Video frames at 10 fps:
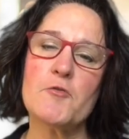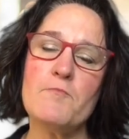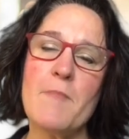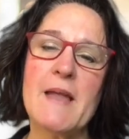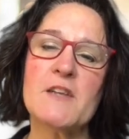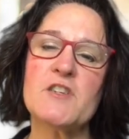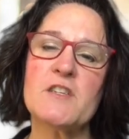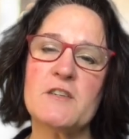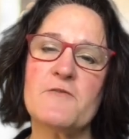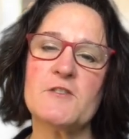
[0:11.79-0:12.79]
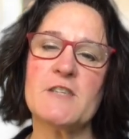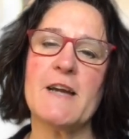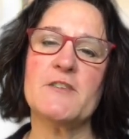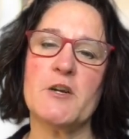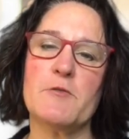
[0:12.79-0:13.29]
managing different
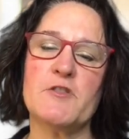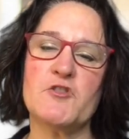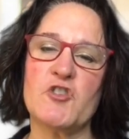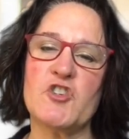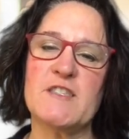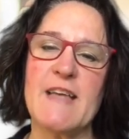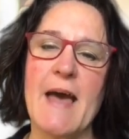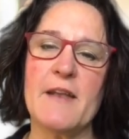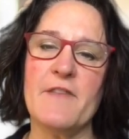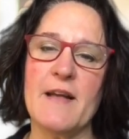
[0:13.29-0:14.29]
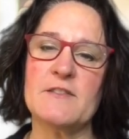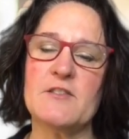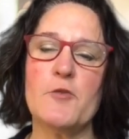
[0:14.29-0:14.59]
dietary restrictions at events?